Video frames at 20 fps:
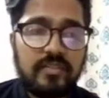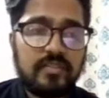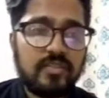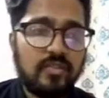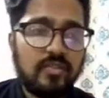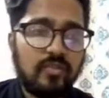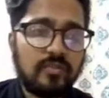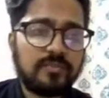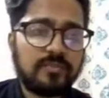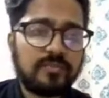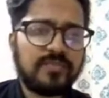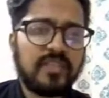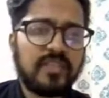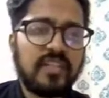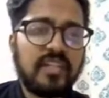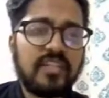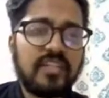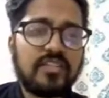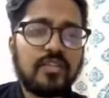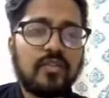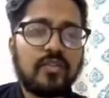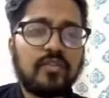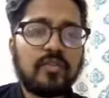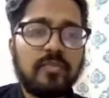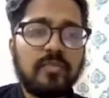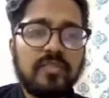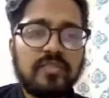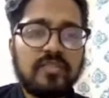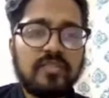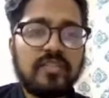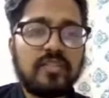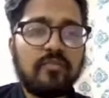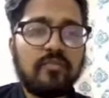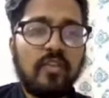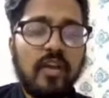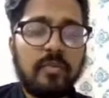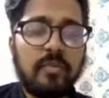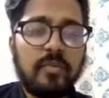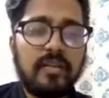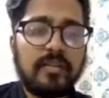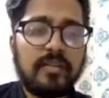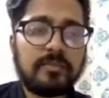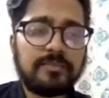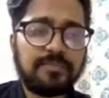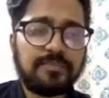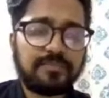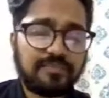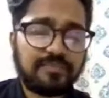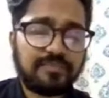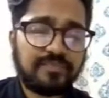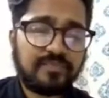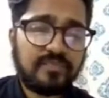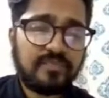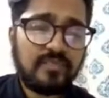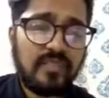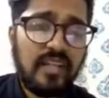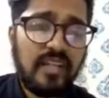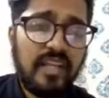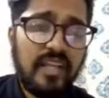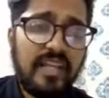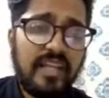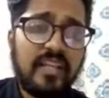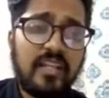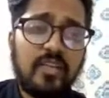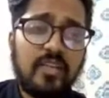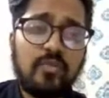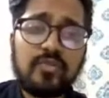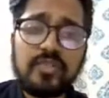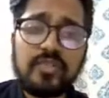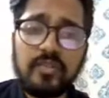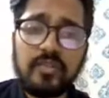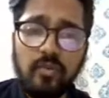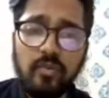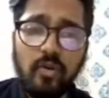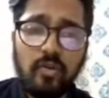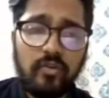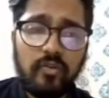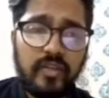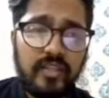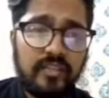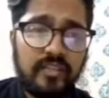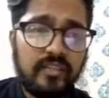So the nature of the business environment includes the following.